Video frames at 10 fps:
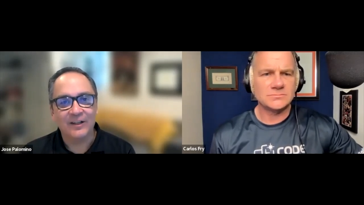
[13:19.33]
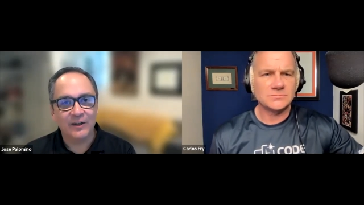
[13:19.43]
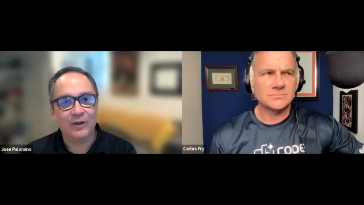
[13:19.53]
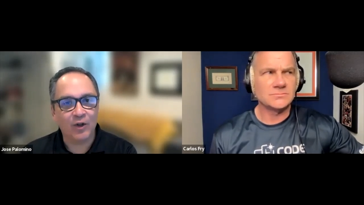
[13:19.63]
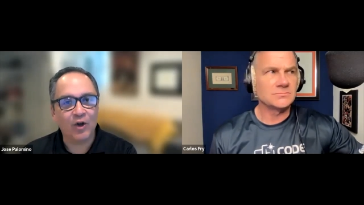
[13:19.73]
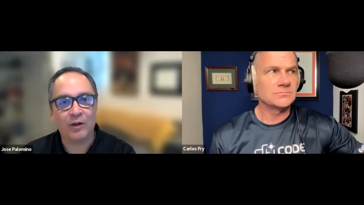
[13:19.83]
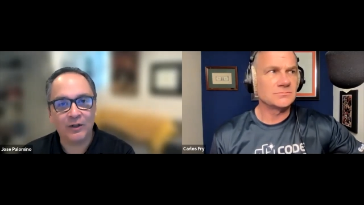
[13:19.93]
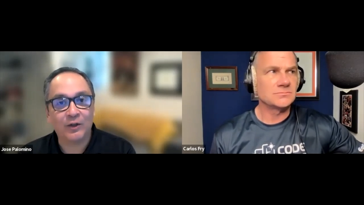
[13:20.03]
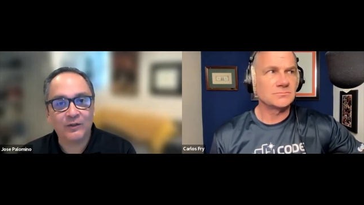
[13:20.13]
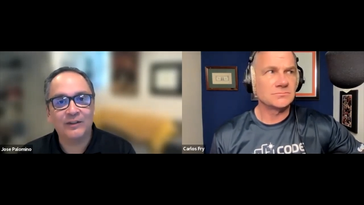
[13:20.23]
Speaker 1: It'll all
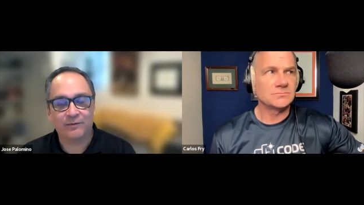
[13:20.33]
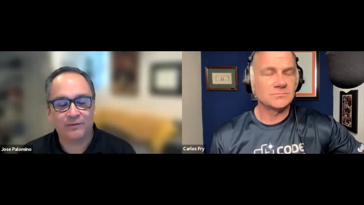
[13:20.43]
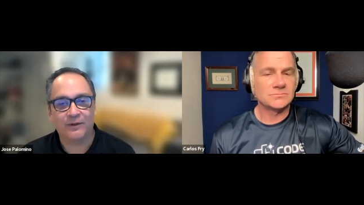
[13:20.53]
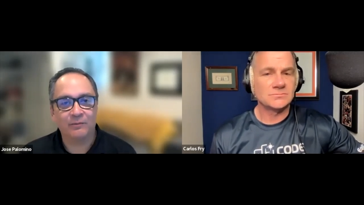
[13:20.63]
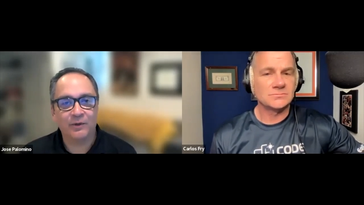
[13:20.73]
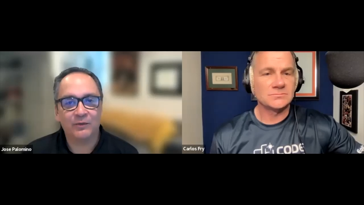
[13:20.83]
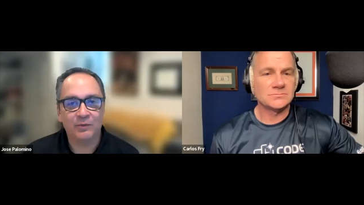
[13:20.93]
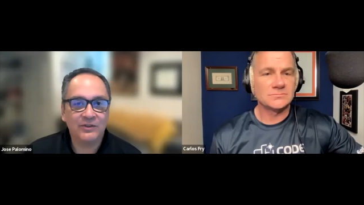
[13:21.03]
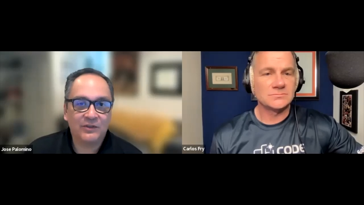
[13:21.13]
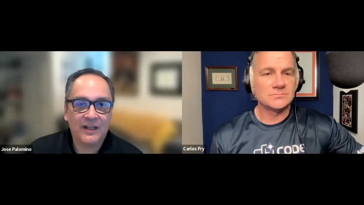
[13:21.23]
look different because we
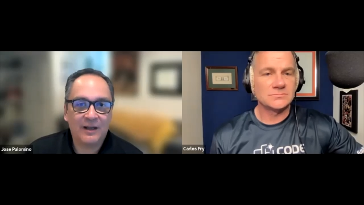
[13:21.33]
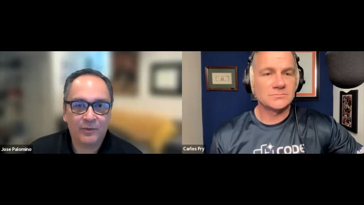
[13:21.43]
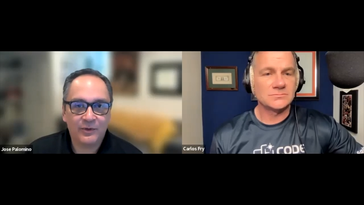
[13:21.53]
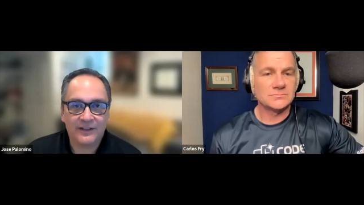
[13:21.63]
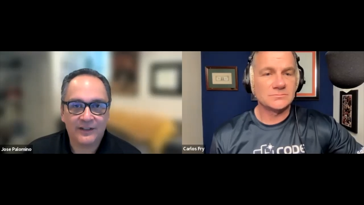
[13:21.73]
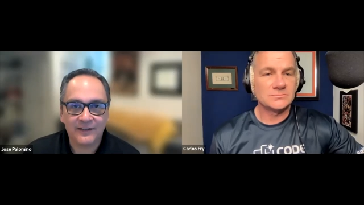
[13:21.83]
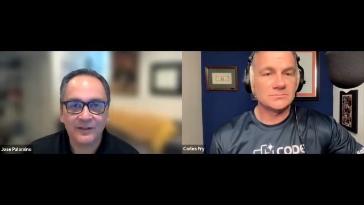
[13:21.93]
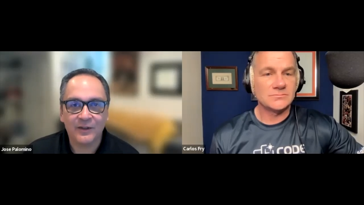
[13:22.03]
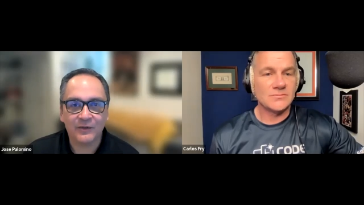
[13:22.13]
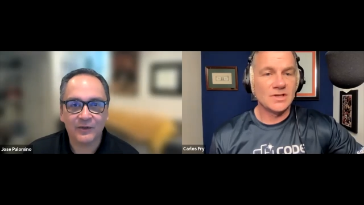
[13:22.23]
just can't predict,
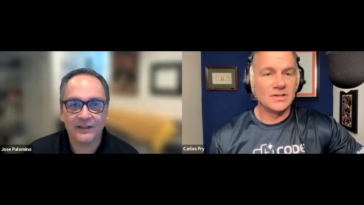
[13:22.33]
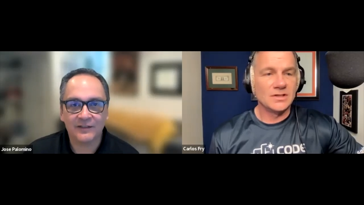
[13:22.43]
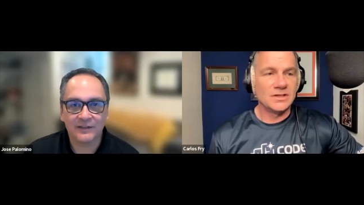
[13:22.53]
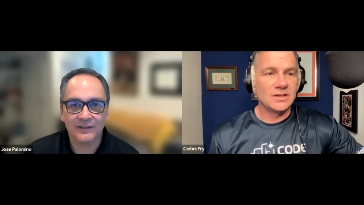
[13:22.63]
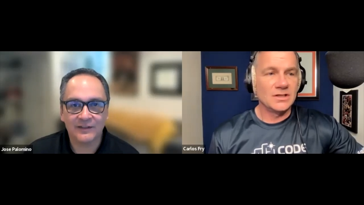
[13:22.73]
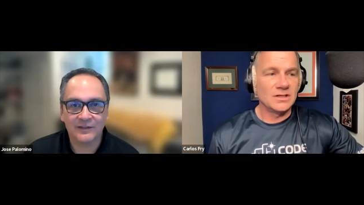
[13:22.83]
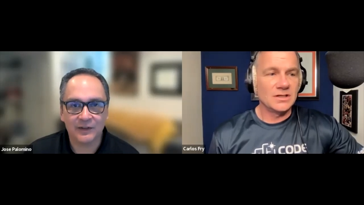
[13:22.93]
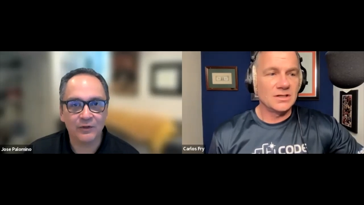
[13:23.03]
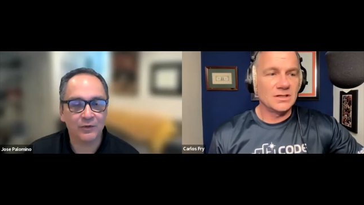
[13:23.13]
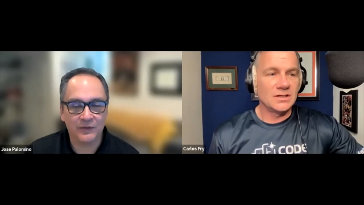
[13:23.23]
so that's just an
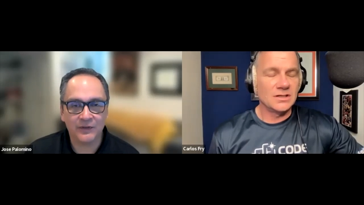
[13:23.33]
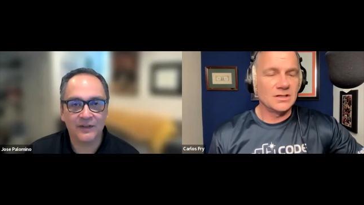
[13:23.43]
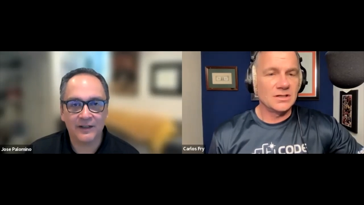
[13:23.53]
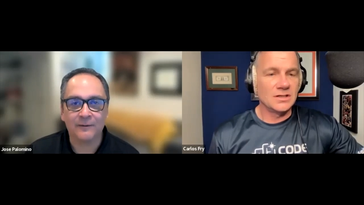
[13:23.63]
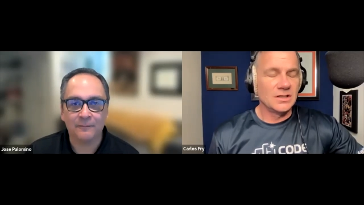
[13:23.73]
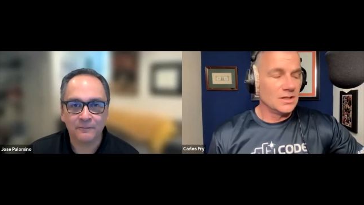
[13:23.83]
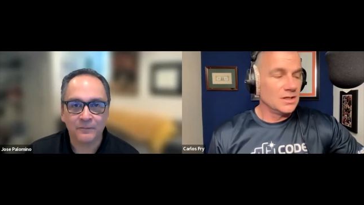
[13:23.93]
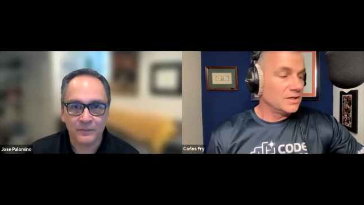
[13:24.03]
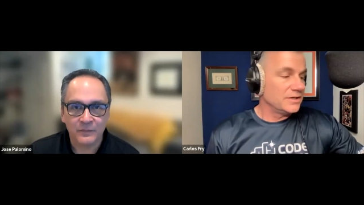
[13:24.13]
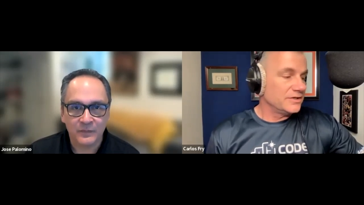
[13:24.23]
interesting time.
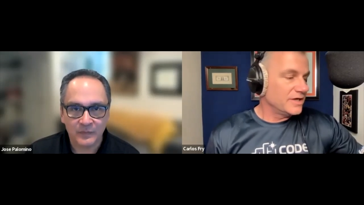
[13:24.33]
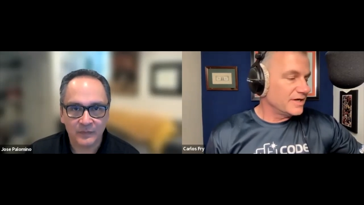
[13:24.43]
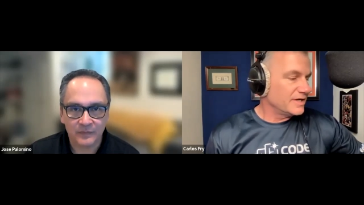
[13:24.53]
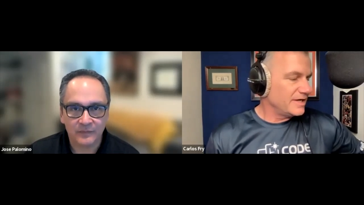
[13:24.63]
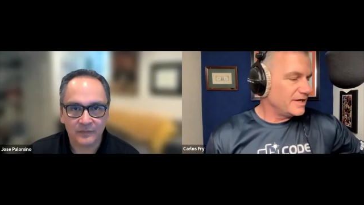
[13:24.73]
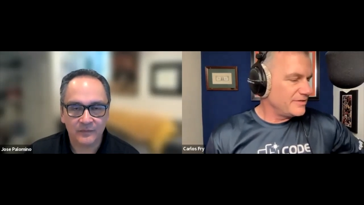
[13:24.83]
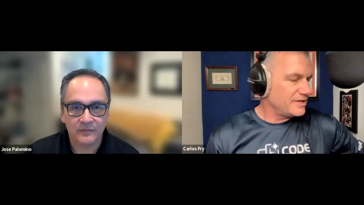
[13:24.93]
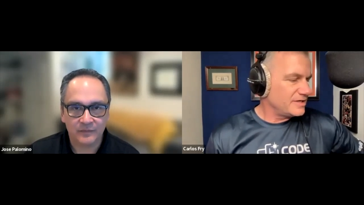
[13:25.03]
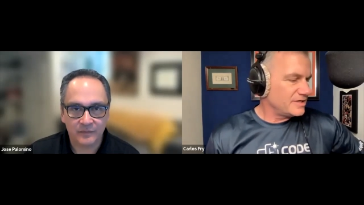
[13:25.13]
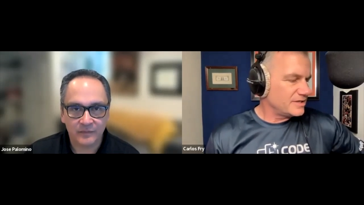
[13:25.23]
Speaker 2: Yeah. And
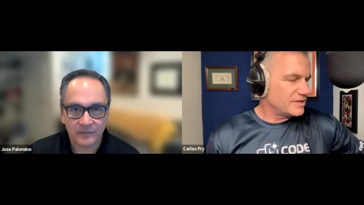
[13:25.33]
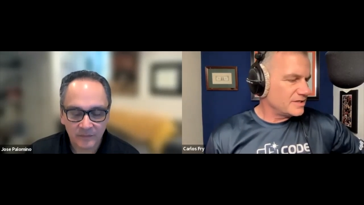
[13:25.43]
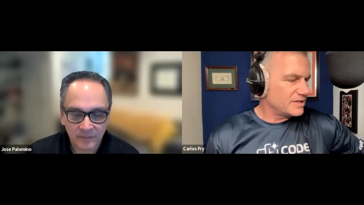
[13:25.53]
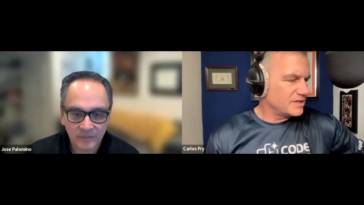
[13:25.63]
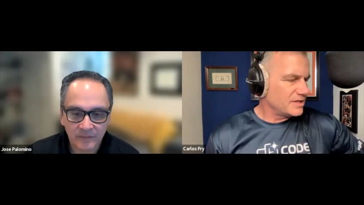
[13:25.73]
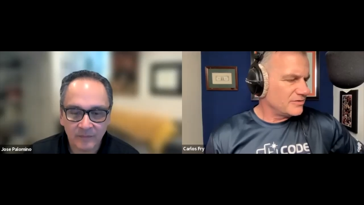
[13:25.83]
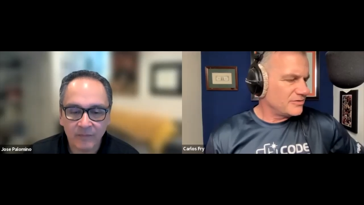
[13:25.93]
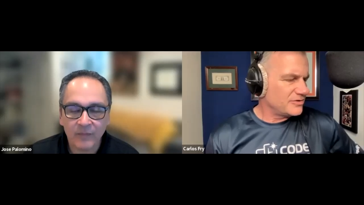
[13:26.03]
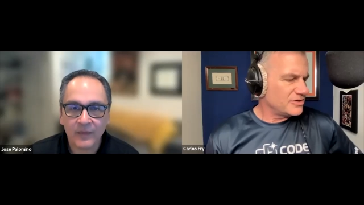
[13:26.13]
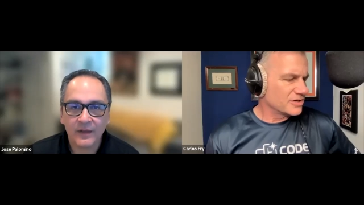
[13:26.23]
the
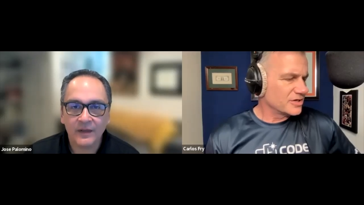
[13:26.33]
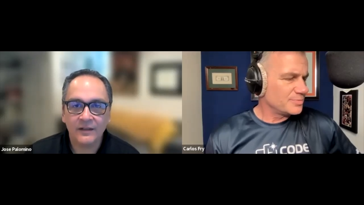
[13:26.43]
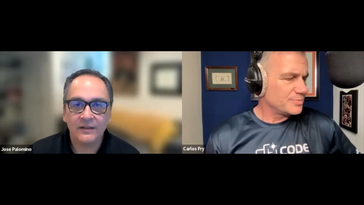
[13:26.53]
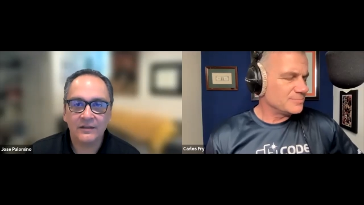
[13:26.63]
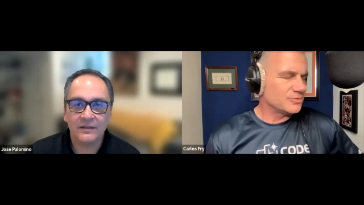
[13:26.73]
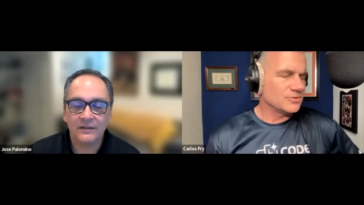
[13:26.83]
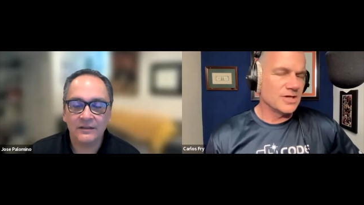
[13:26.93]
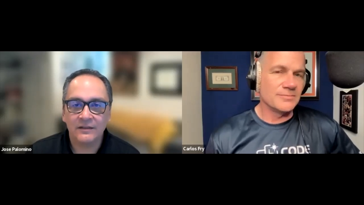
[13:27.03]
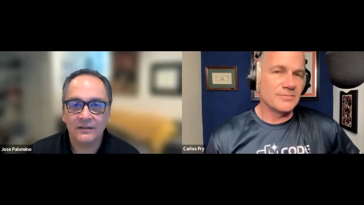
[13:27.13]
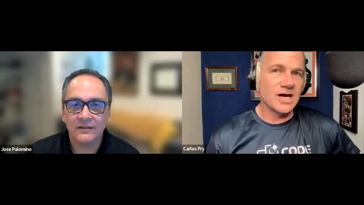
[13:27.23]
younger people,
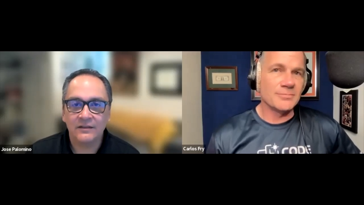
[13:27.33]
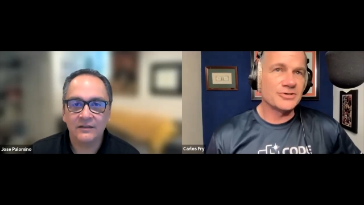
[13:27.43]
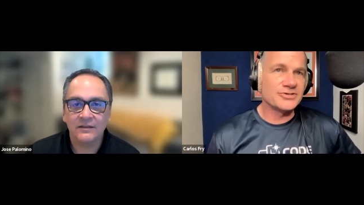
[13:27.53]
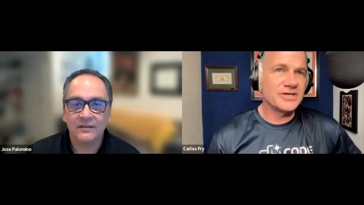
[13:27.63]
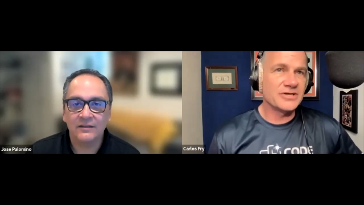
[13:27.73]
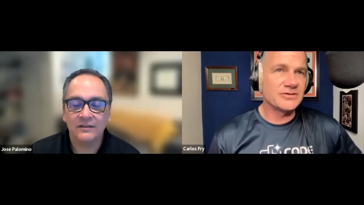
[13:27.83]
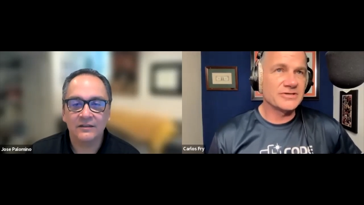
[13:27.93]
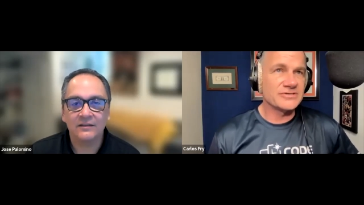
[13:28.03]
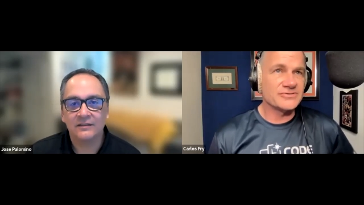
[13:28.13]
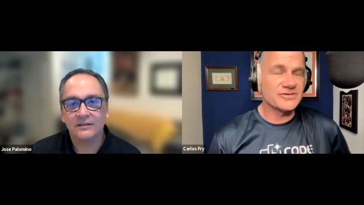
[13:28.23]
I'm particularly
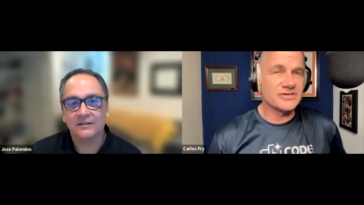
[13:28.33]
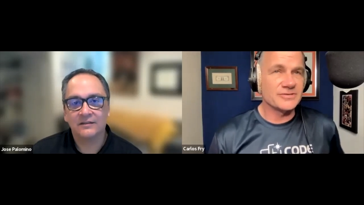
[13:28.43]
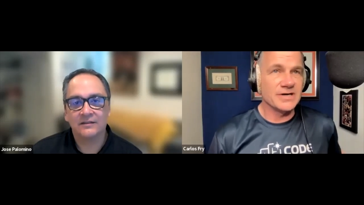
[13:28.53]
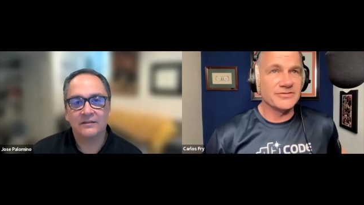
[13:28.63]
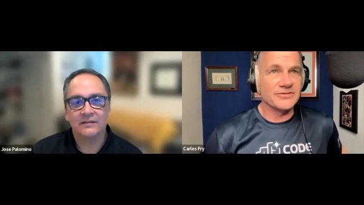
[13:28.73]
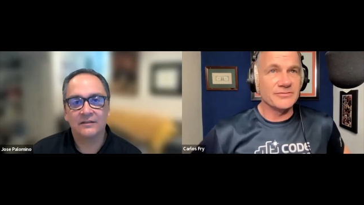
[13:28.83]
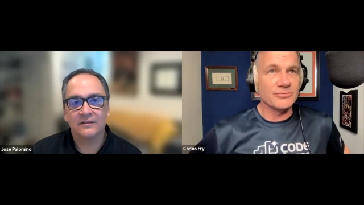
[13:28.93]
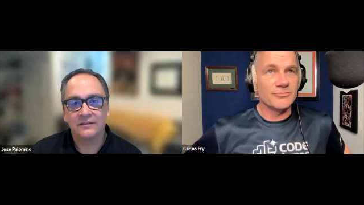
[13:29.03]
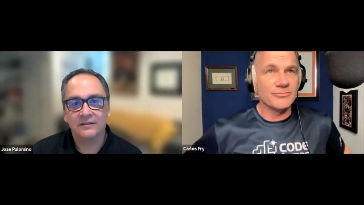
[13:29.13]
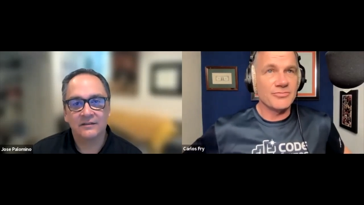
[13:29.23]
concerned about
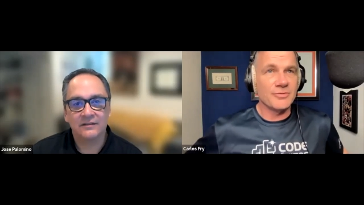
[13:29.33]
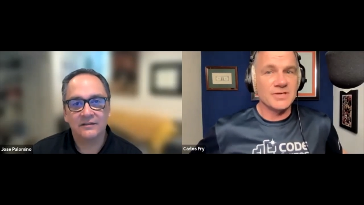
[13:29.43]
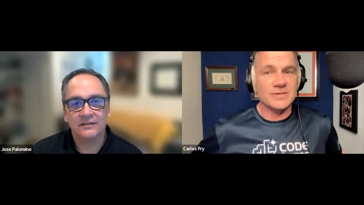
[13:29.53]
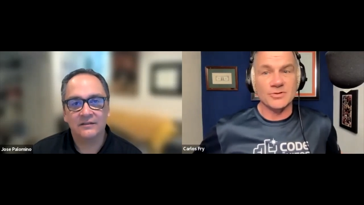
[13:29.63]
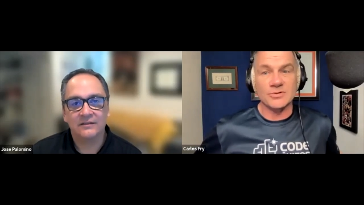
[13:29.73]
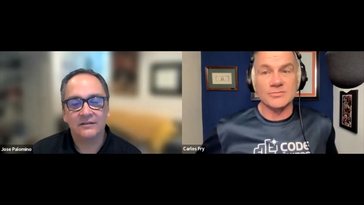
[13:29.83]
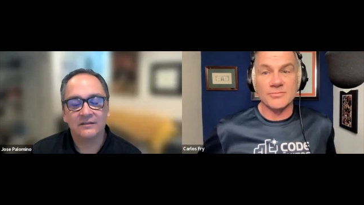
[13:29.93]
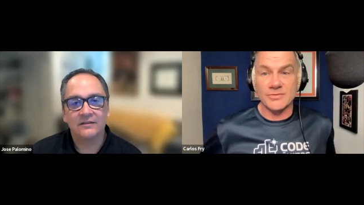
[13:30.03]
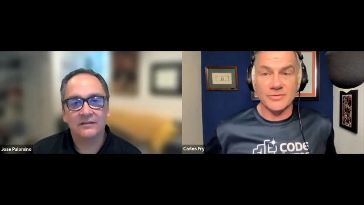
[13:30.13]
the people,